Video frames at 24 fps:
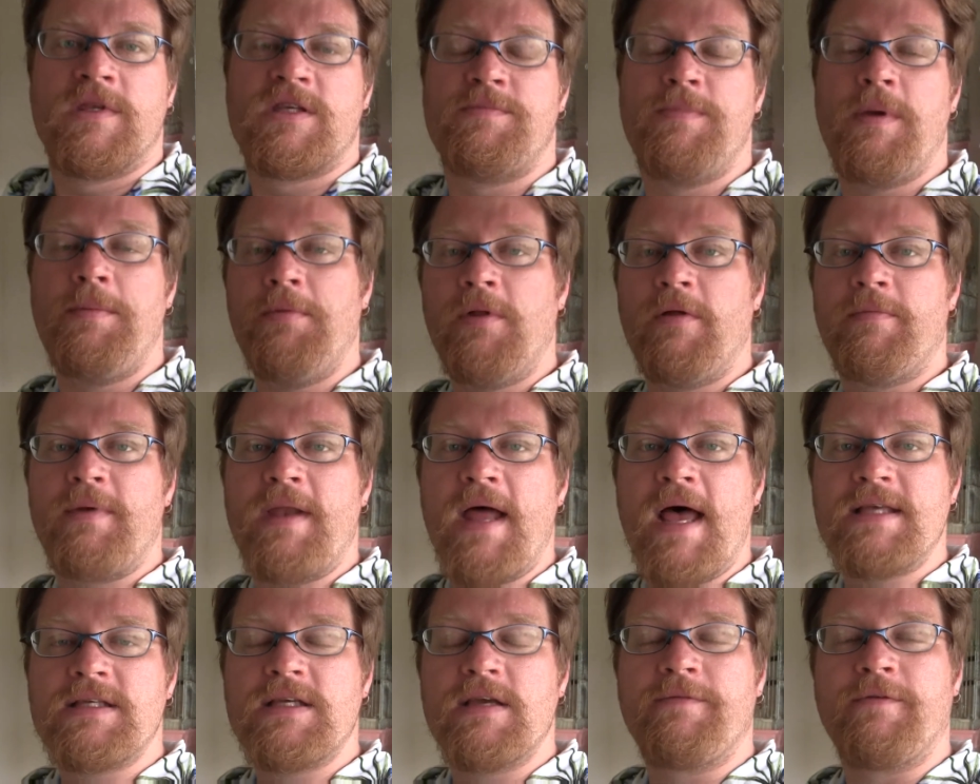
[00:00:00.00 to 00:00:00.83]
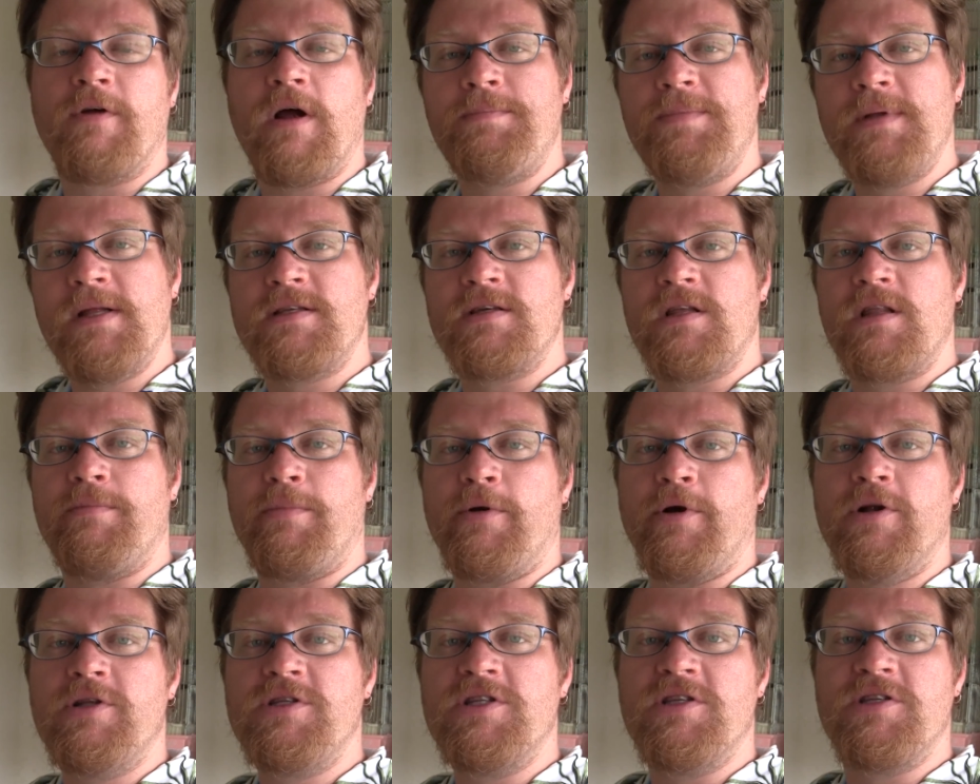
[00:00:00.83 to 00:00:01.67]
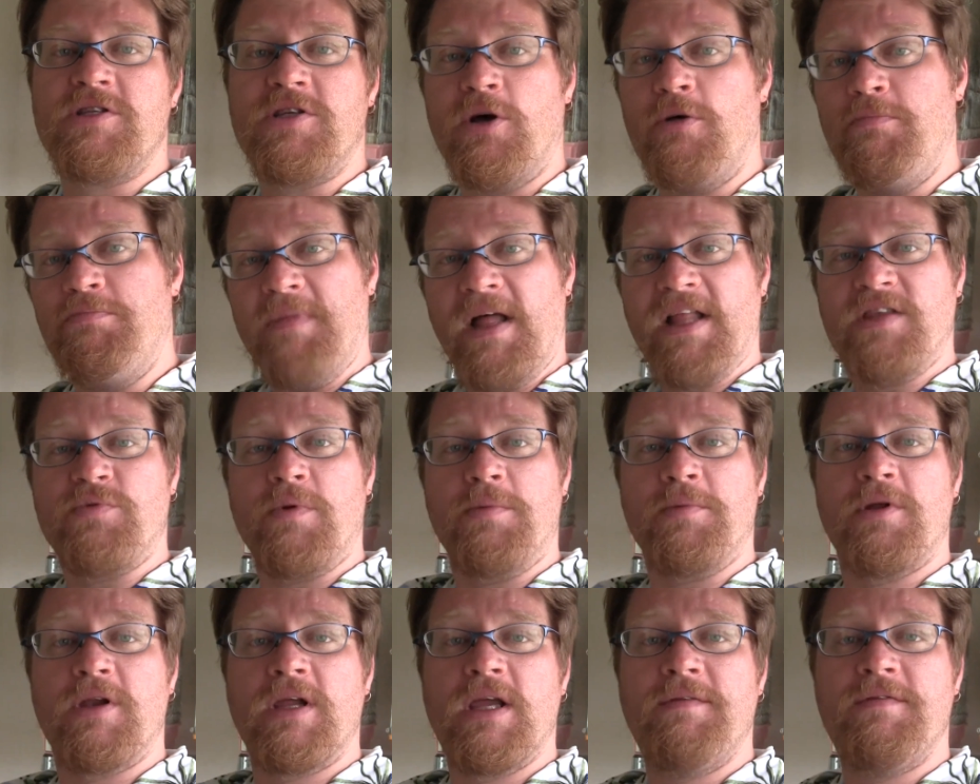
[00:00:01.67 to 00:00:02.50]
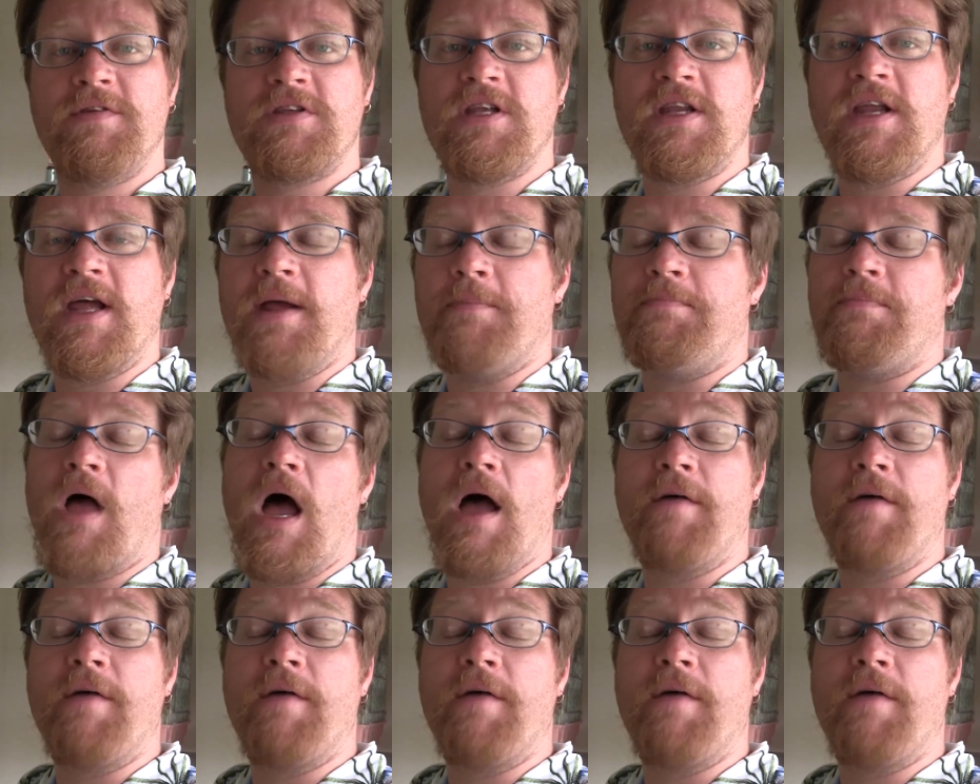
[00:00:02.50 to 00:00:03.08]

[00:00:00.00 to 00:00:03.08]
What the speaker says: Some people have been asking for updates on the birds, and so that's what I'm going to give you today.